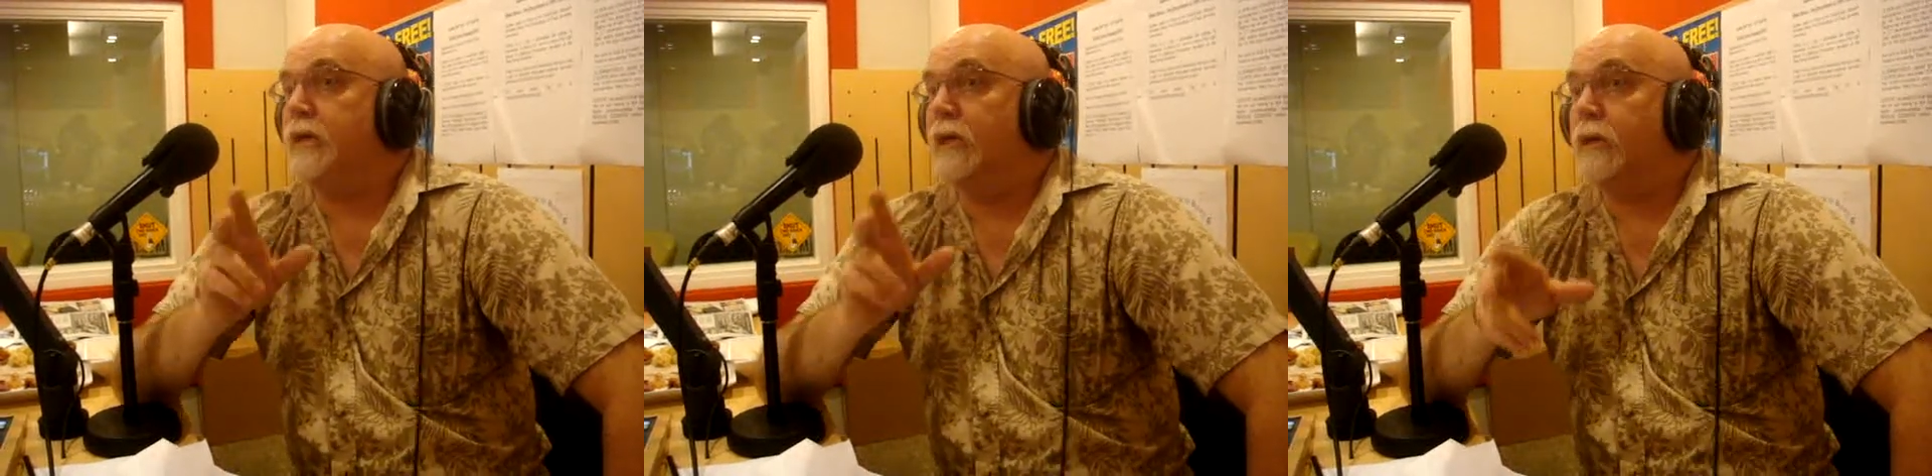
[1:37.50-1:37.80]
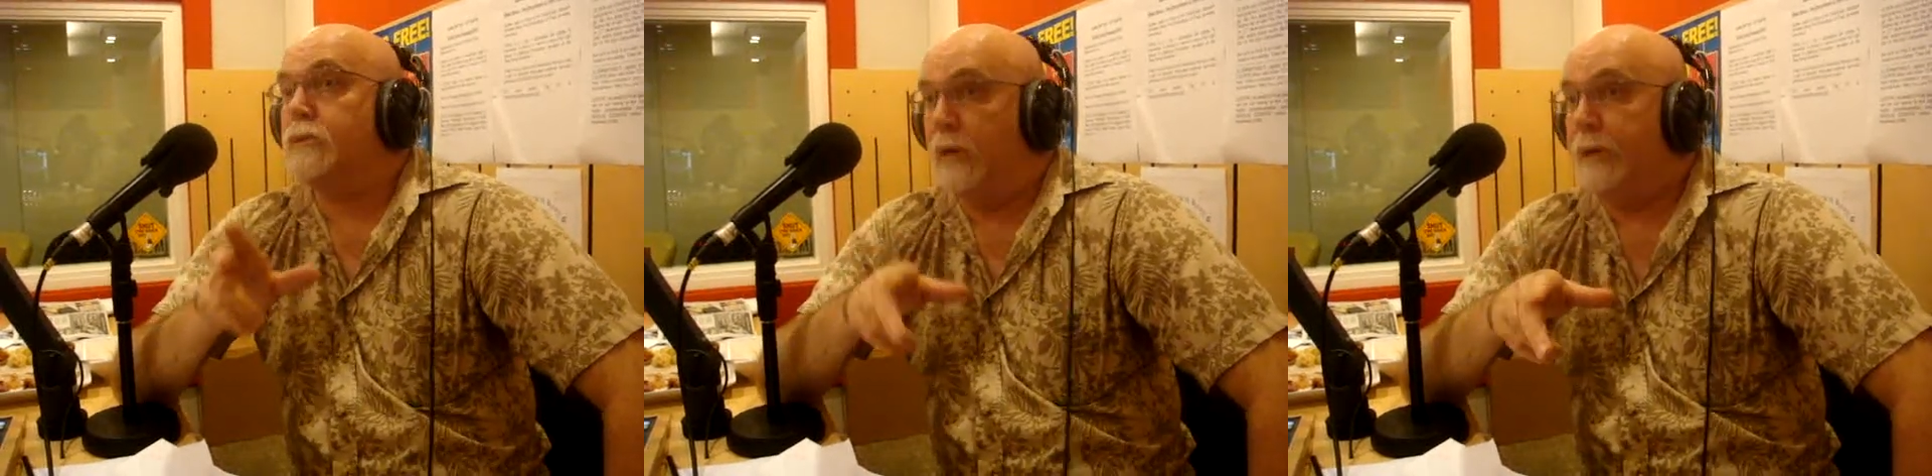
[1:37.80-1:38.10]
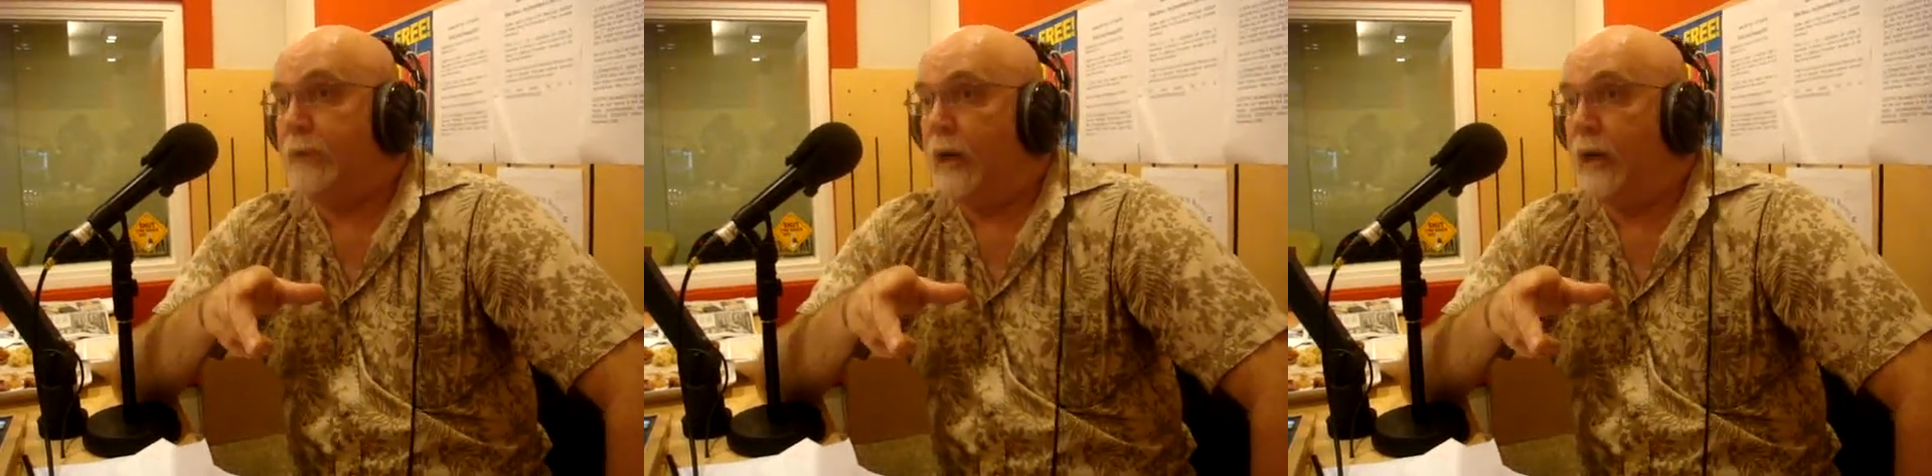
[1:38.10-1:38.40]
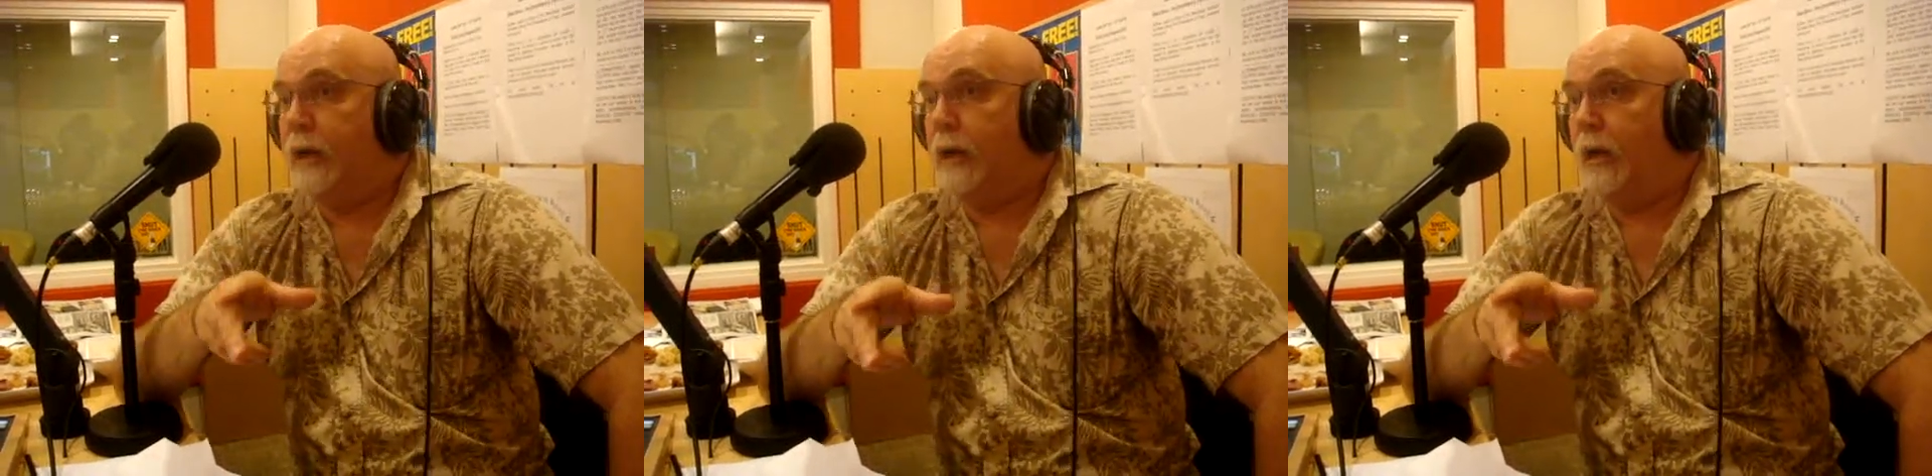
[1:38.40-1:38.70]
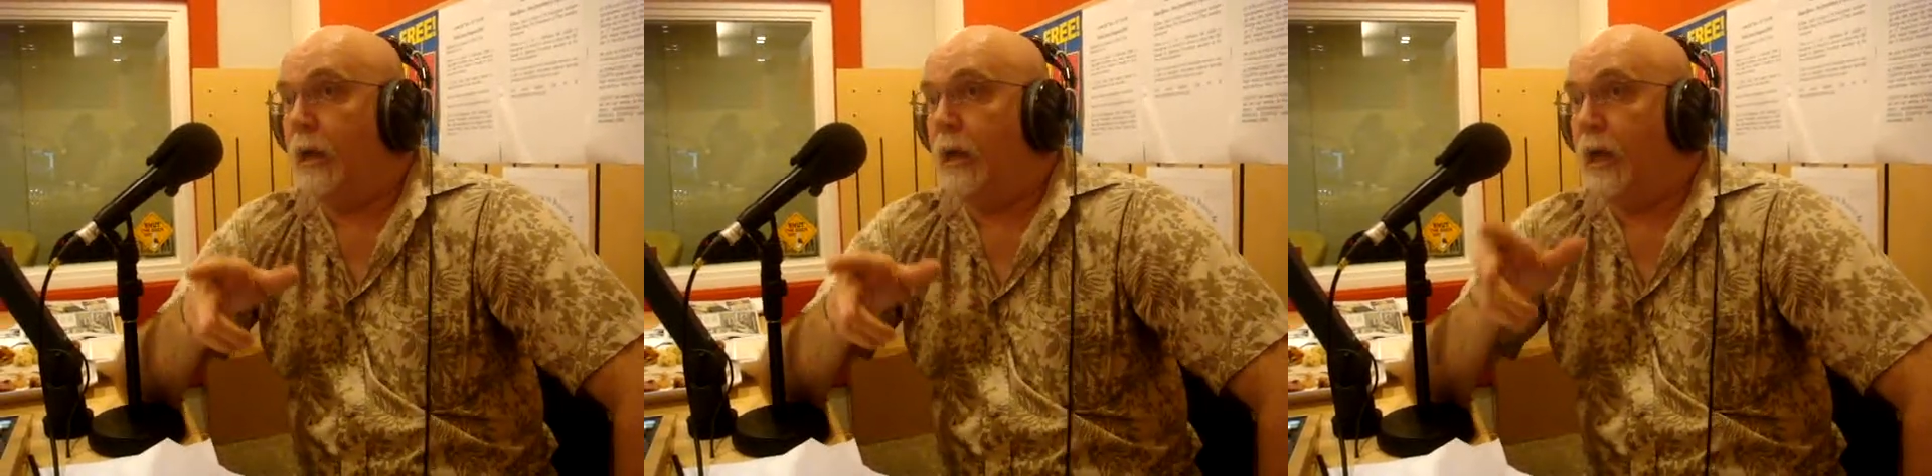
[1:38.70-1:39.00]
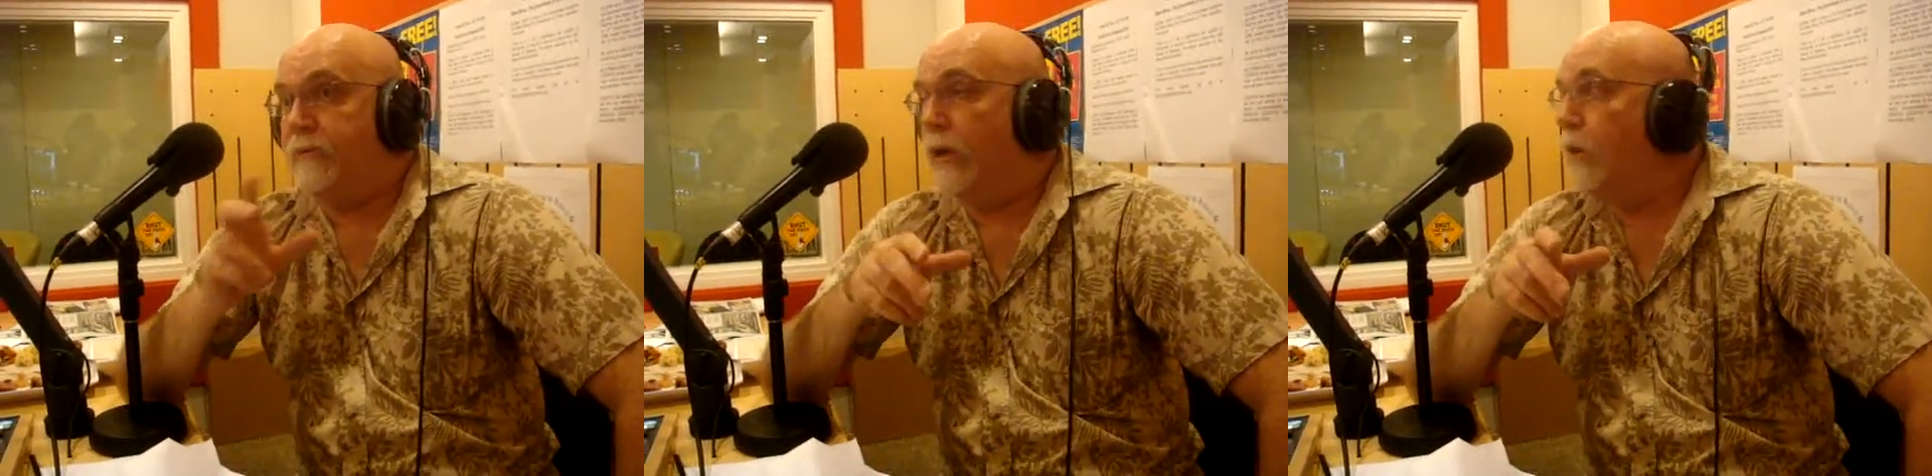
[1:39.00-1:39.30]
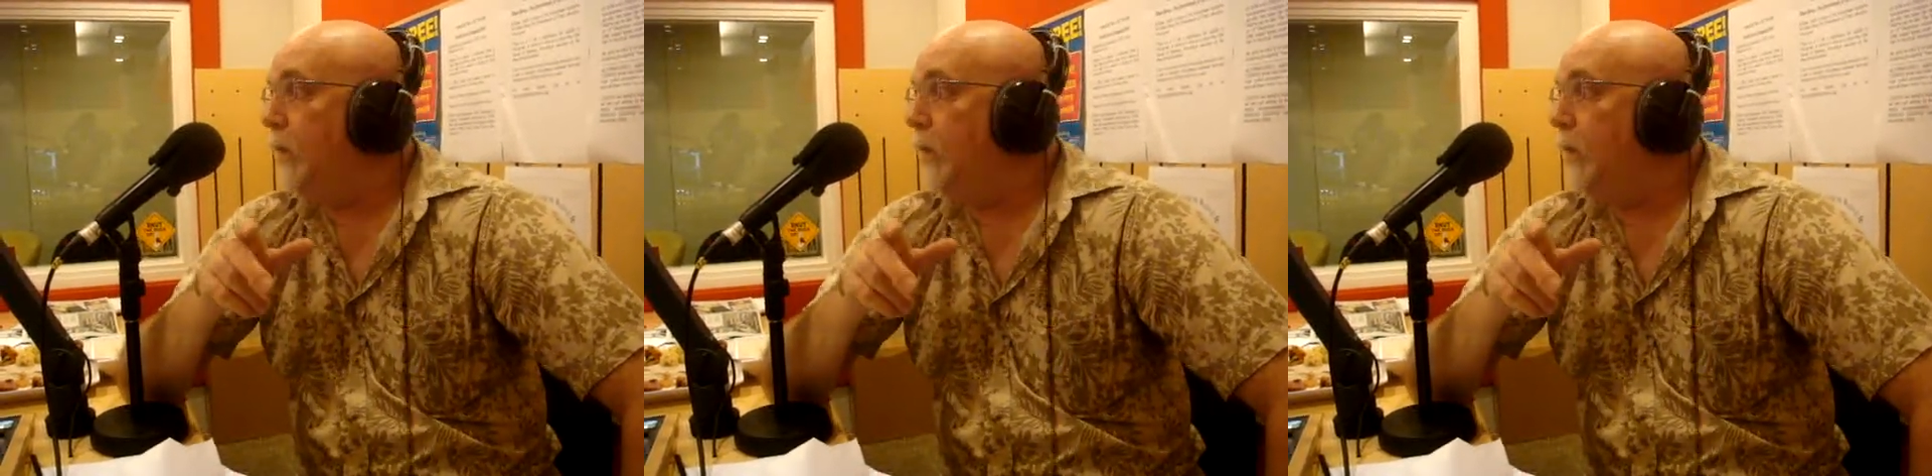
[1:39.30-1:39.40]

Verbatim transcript: the Slingers win by That's every crazy.